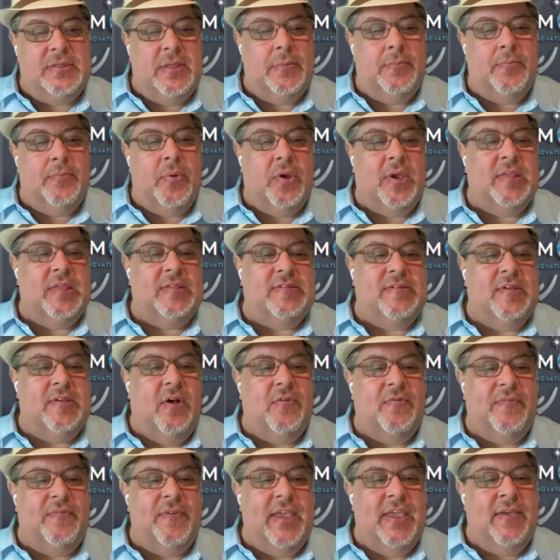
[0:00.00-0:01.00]
the book
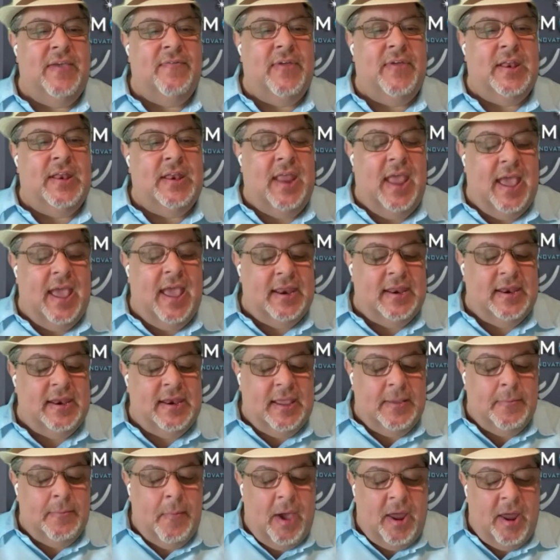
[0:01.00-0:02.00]
itself, even
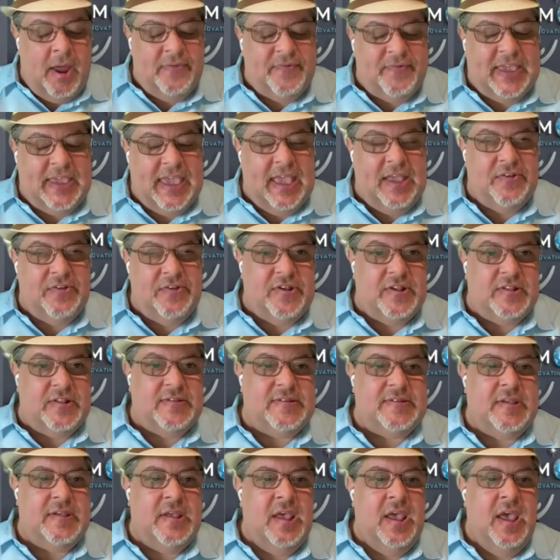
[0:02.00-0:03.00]
editing
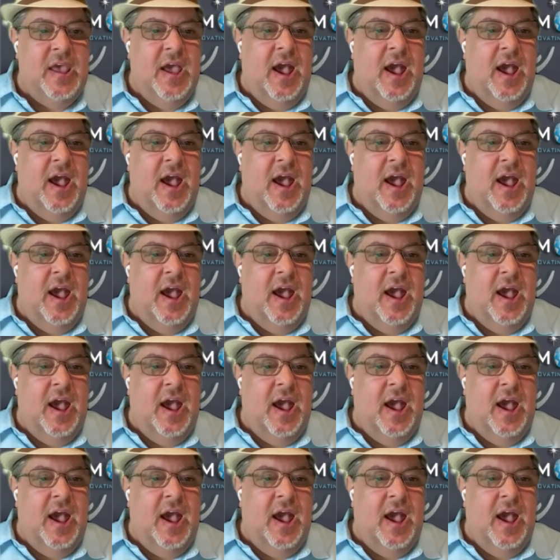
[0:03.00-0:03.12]
modifications,